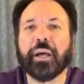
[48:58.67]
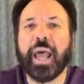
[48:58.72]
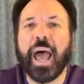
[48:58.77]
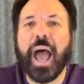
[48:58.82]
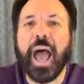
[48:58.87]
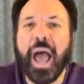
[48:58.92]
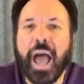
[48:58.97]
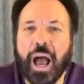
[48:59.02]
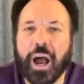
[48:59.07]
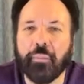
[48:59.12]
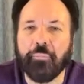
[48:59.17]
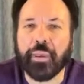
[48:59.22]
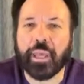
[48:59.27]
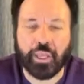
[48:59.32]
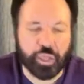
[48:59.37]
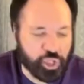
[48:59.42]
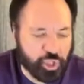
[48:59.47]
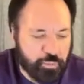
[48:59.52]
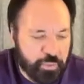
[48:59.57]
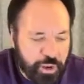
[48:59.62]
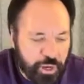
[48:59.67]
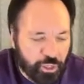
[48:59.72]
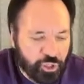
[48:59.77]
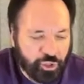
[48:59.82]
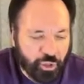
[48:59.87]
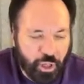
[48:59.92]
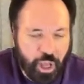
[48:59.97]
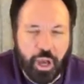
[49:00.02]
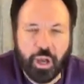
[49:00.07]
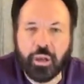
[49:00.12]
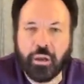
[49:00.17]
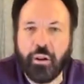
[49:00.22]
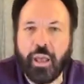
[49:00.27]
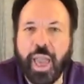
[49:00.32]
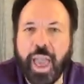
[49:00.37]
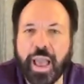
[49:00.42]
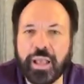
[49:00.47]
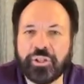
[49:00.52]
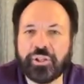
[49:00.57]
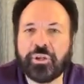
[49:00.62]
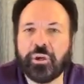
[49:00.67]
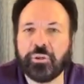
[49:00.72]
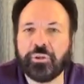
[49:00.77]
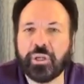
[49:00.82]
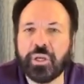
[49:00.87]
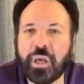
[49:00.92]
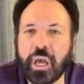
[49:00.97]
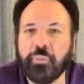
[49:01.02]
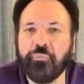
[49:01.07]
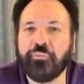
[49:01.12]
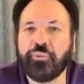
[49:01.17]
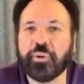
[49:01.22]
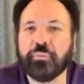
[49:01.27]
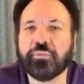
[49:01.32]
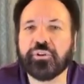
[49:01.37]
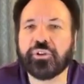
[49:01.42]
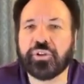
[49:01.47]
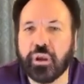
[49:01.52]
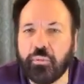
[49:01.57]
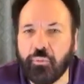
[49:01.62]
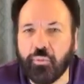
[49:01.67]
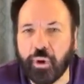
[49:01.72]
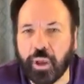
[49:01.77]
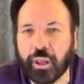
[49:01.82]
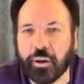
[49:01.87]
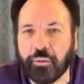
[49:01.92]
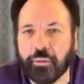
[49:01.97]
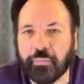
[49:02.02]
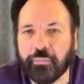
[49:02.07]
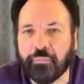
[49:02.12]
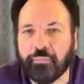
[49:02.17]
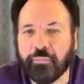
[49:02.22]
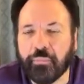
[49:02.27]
But how? Because spiritual hunger has got to come from somewhere.